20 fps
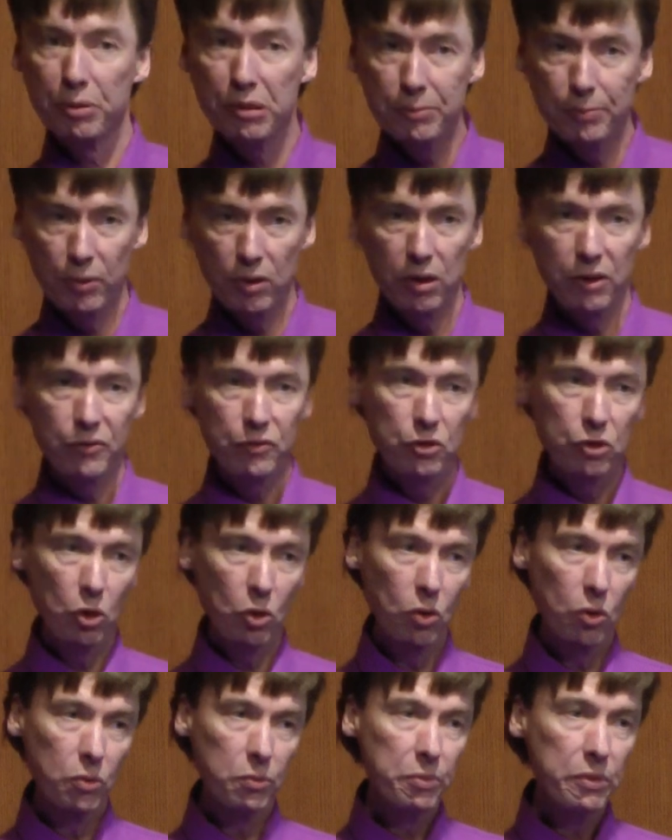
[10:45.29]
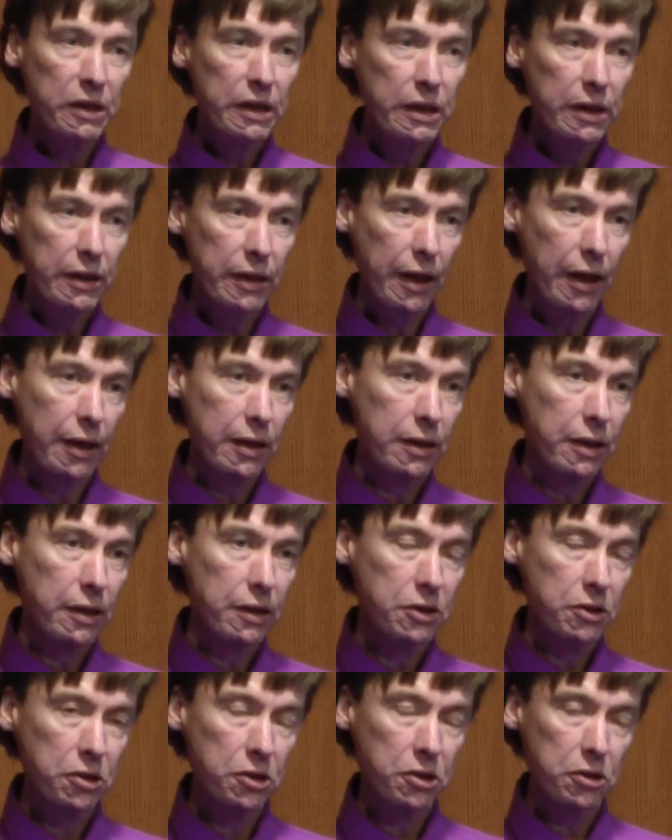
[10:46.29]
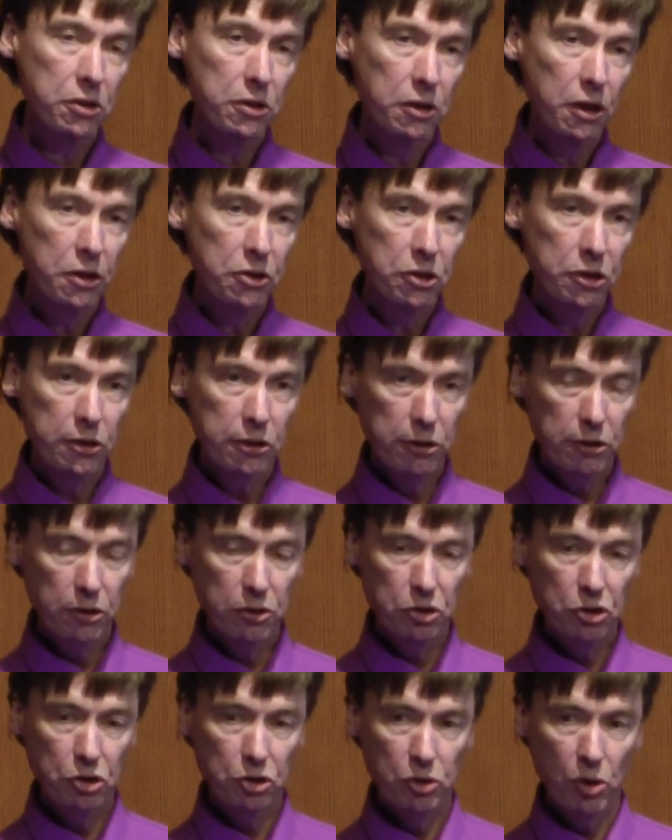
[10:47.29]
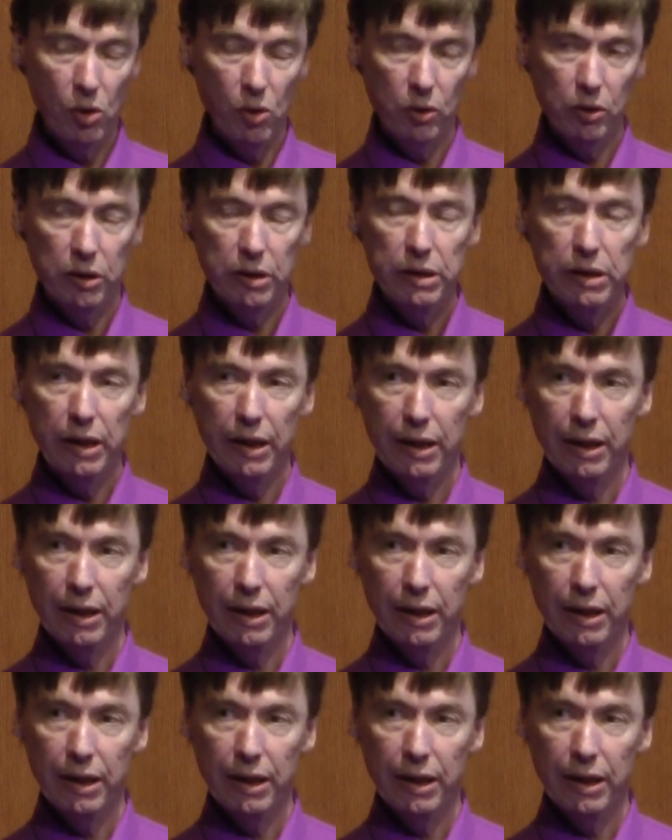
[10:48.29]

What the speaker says: People have told me that it's a good story